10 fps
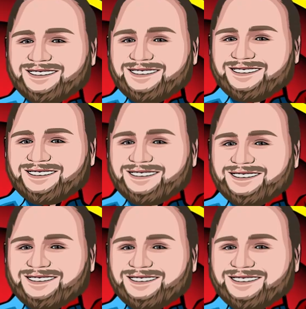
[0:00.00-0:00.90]

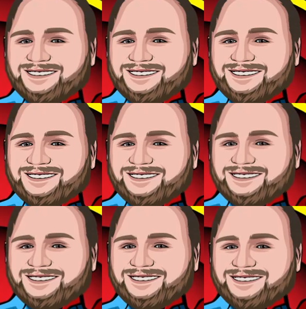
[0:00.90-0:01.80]

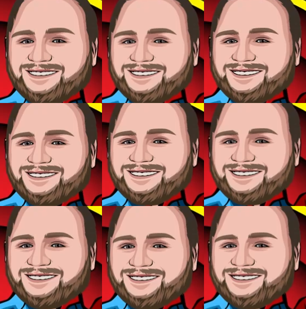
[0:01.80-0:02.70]

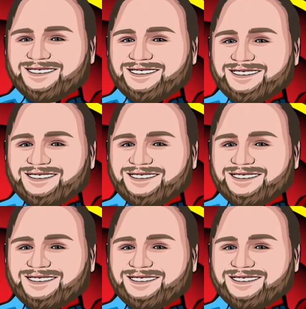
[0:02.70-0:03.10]
The person shown says nothing.